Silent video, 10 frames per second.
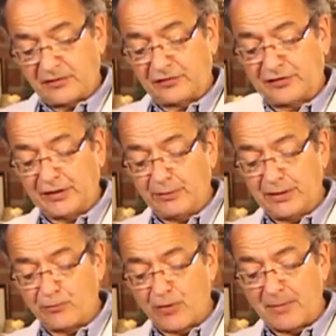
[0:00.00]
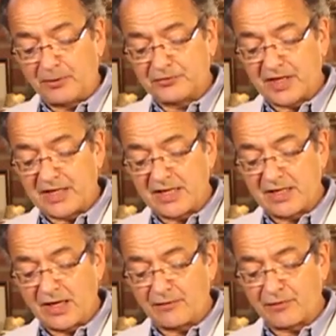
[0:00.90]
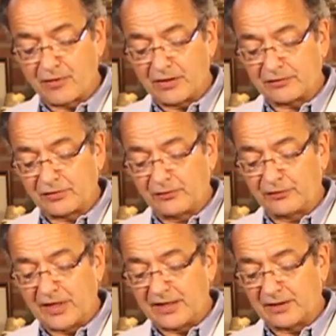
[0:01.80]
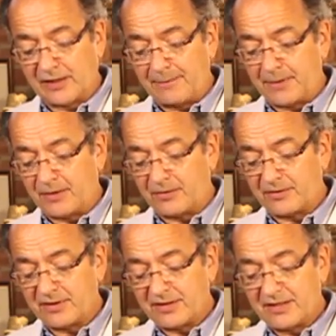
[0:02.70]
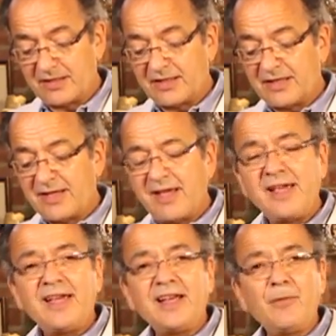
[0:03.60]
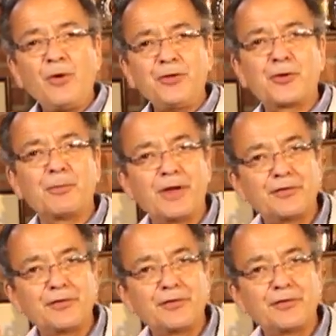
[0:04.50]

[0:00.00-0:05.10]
A Syrian rebel taking cover on Tuesday in Aleppo. And I'm wondering to